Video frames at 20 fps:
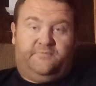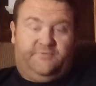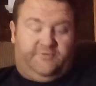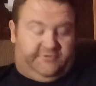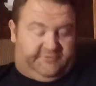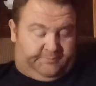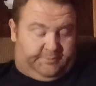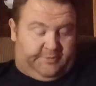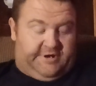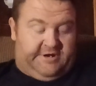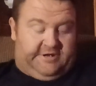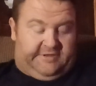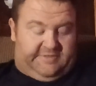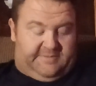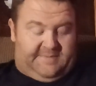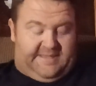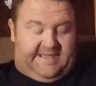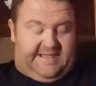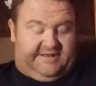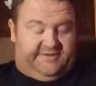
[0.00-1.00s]
the spring in
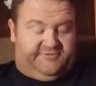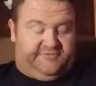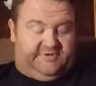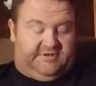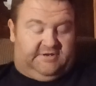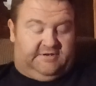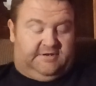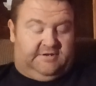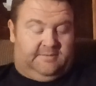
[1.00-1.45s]
the magazine